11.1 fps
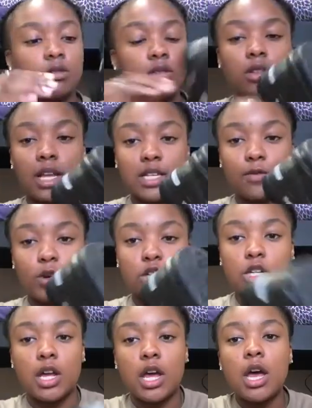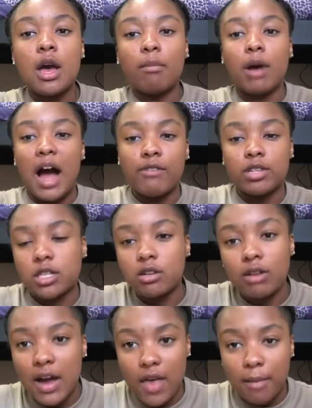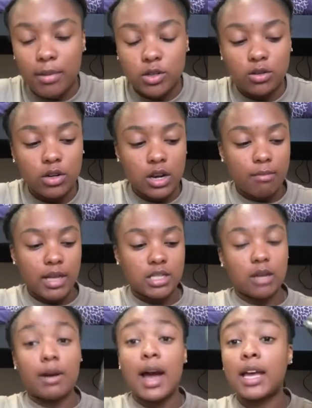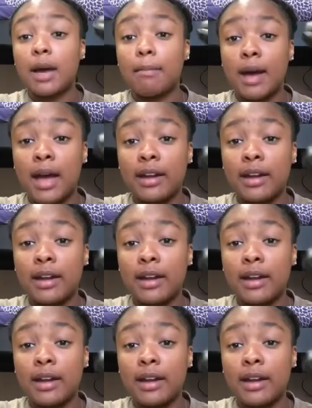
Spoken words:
less fortunate, but obviously you don't have the opportunity in basic. But I kept mine